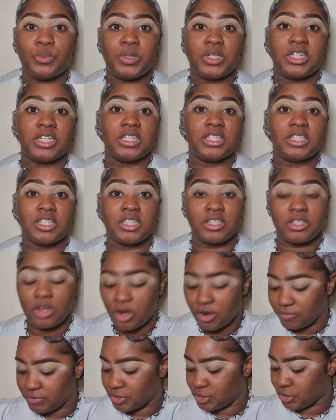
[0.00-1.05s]
which is the star
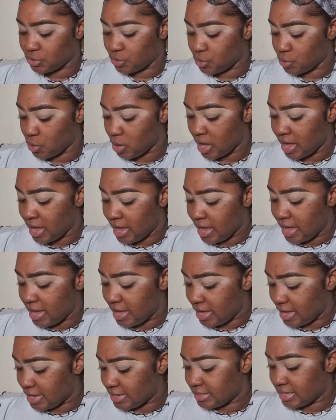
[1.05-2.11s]
of the show,
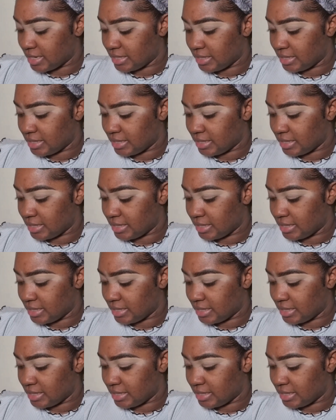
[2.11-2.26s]
is